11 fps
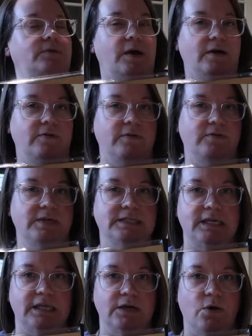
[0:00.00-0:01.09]
you have, if you
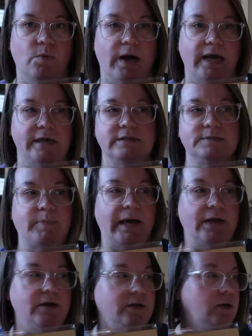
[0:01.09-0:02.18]
see the Hawaii
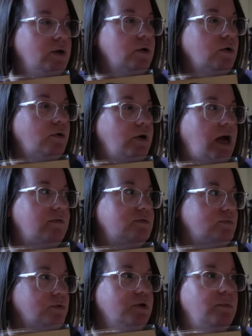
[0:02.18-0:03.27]
inspired
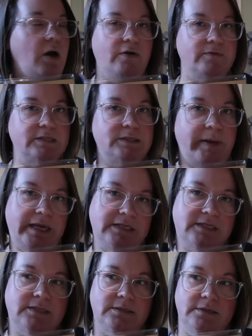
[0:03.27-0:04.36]
craft room office
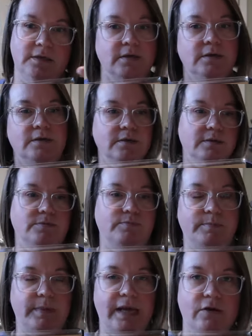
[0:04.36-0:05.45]
space
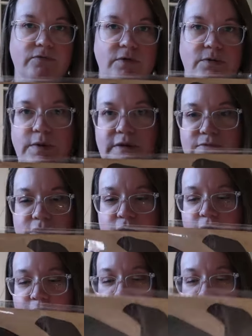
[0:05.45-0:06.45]
makeover, whatever,